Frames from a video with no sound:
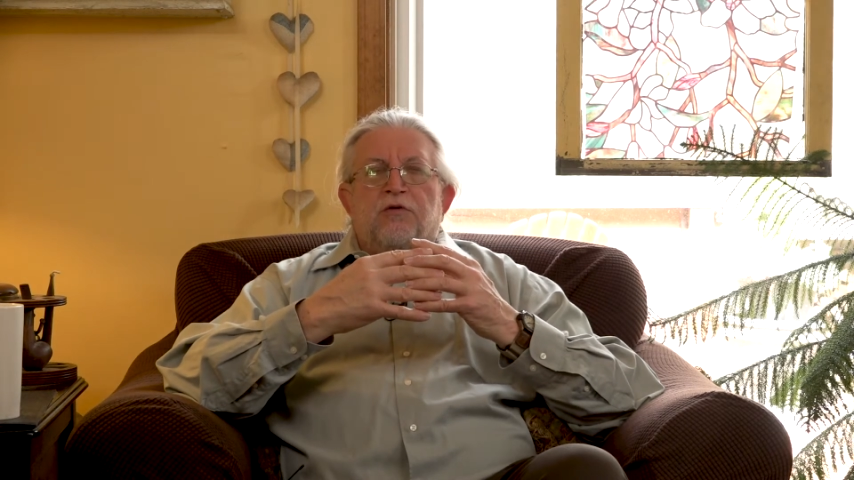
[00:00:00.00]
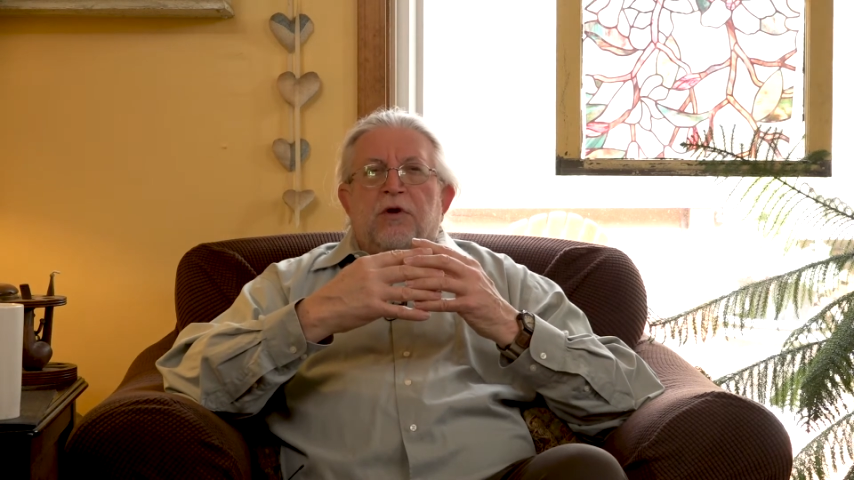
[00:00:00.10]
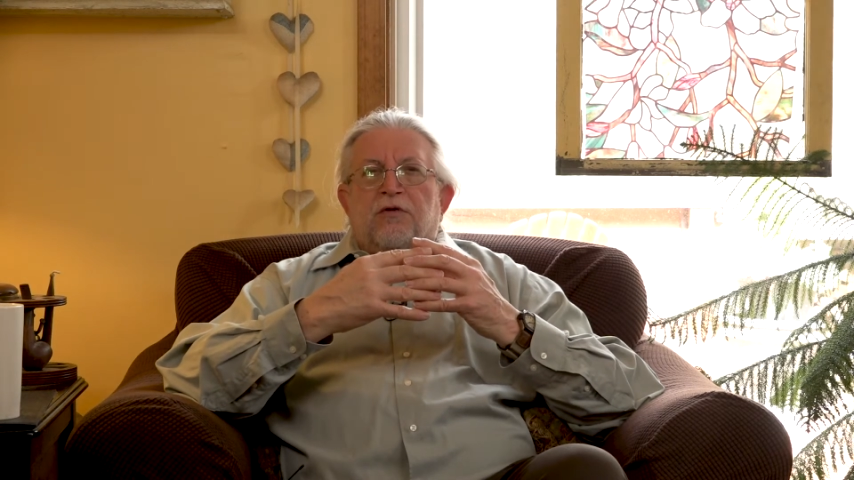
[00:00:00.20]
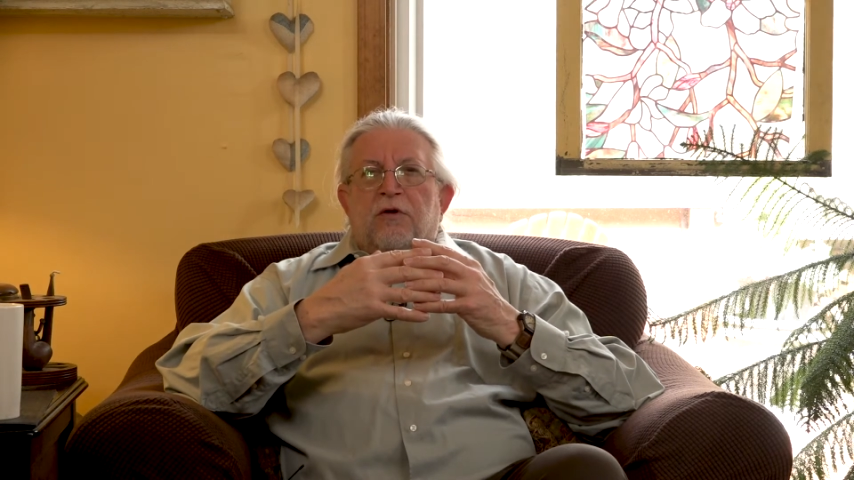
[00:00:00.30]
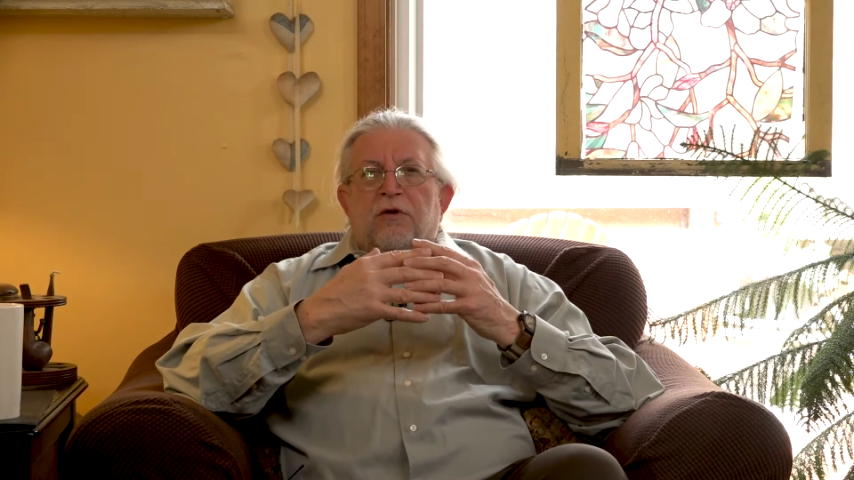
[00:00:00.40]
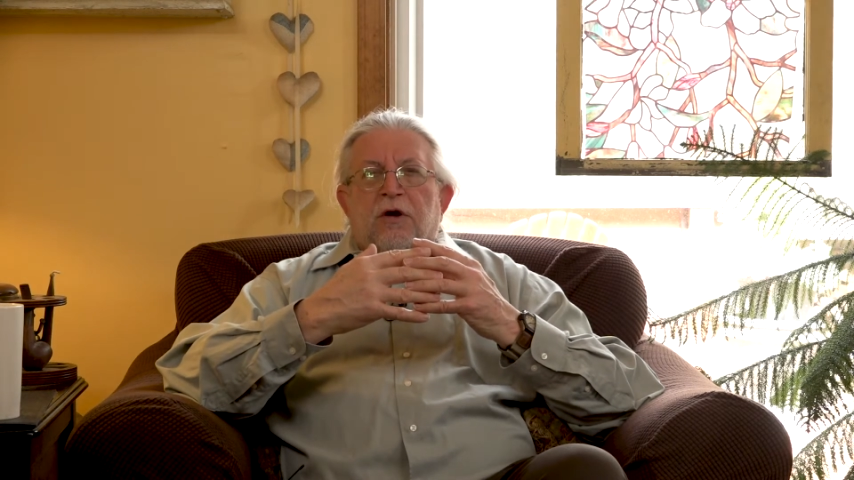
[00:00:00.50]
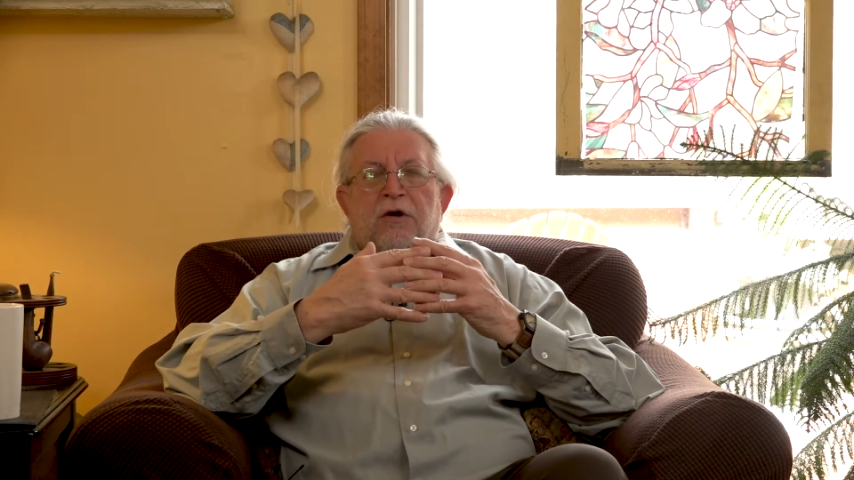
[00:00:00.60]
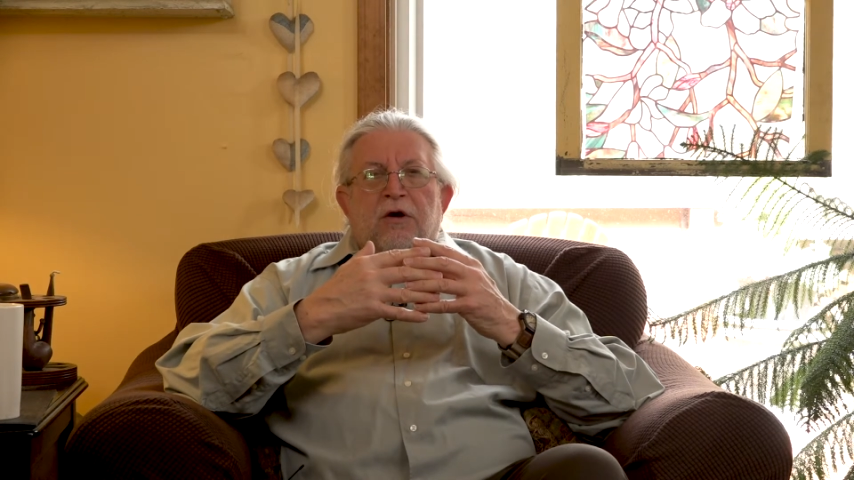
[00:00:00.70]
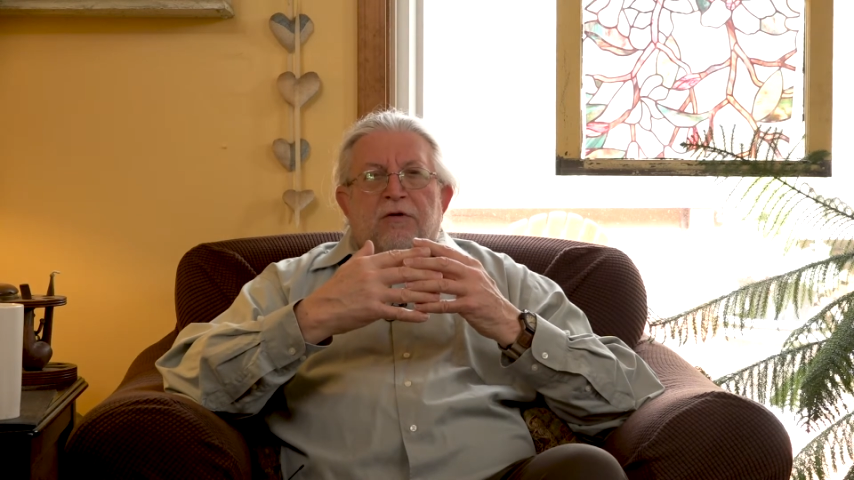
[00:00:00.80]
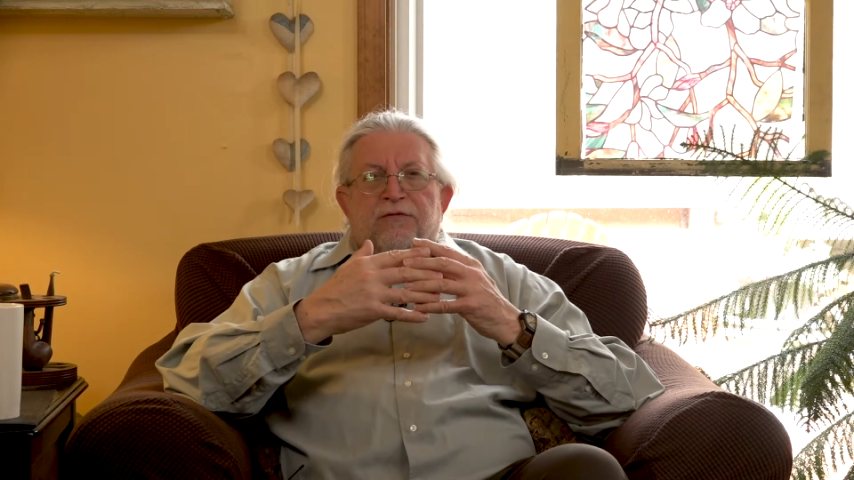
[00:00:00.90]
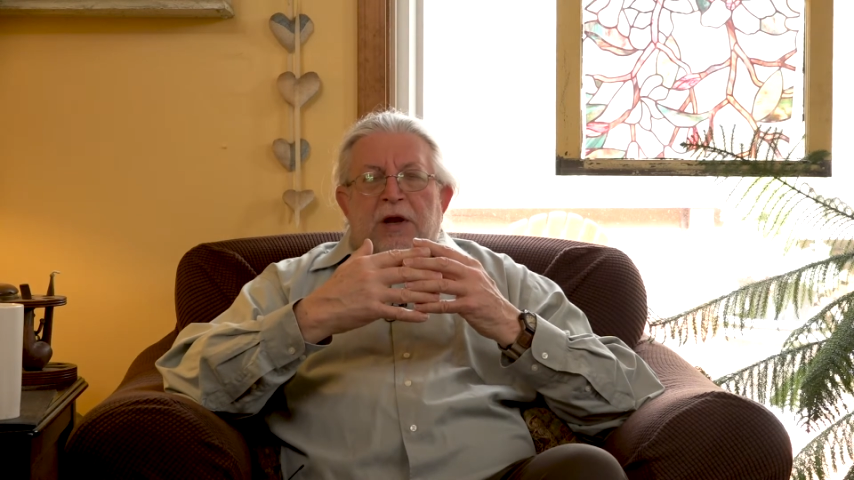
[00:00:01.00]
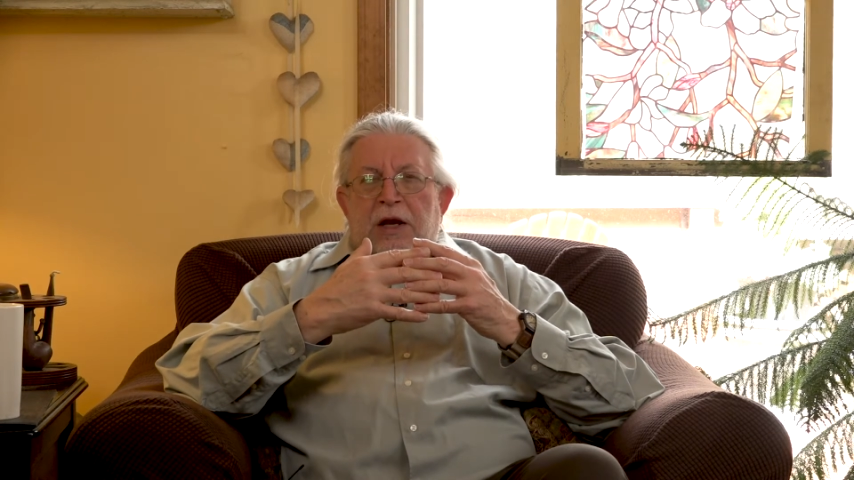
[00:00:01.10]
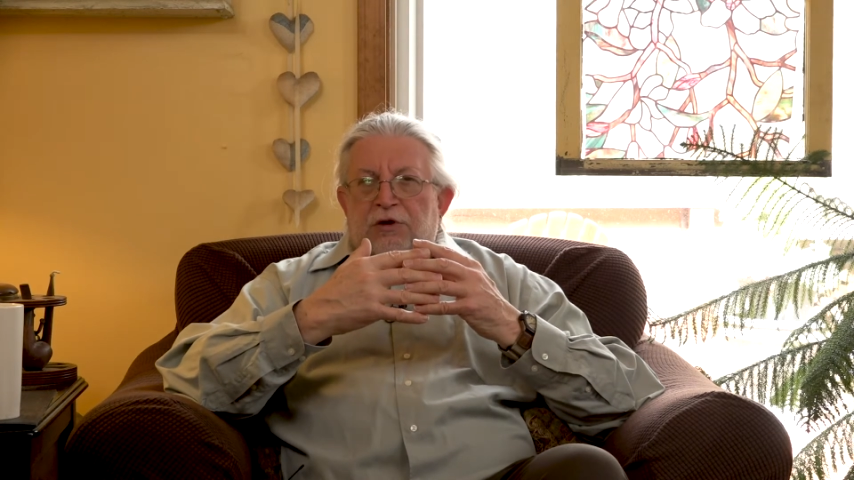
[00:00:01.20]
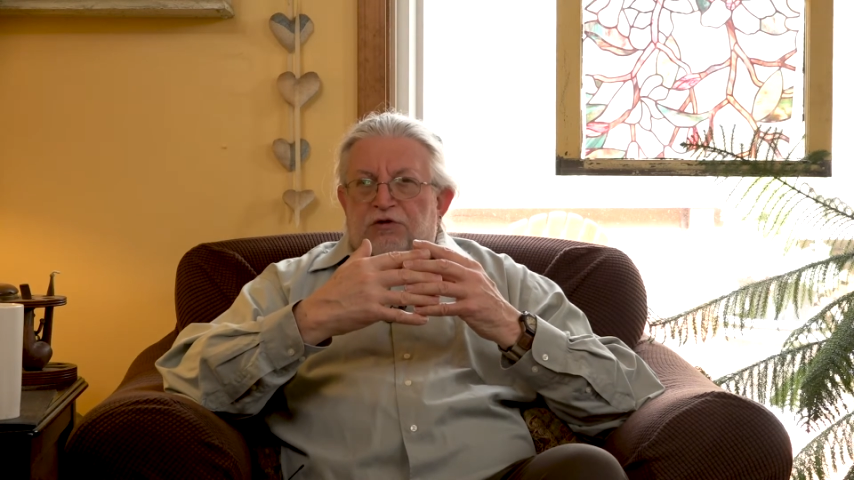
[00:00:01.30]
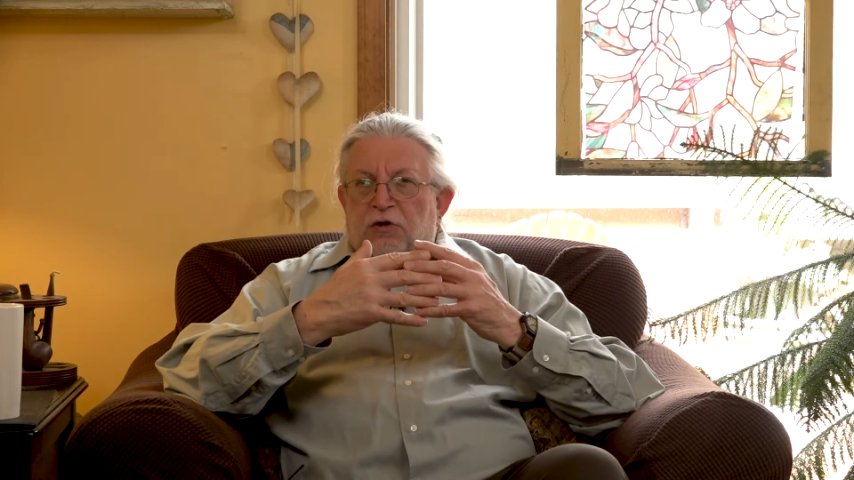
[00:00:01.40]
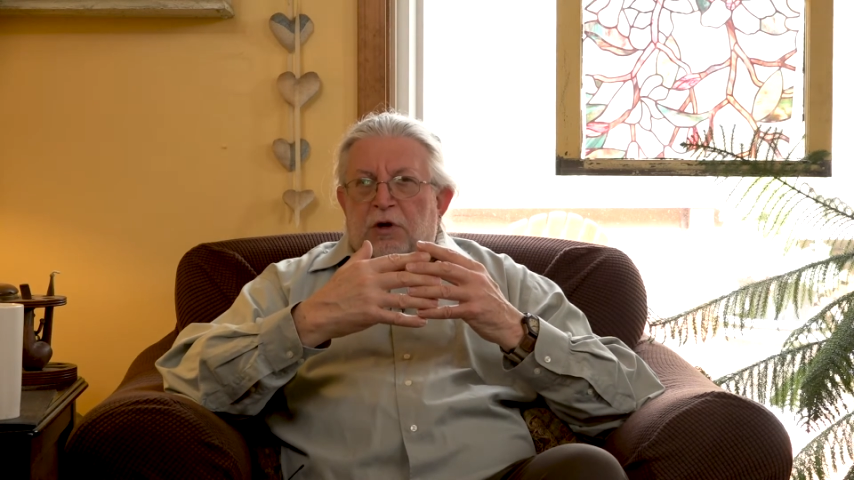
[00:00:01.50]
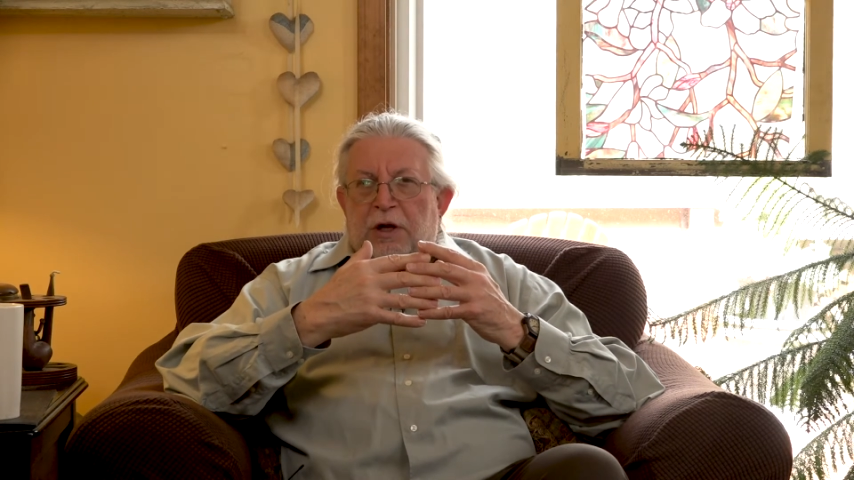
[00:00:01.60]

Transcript: as a financial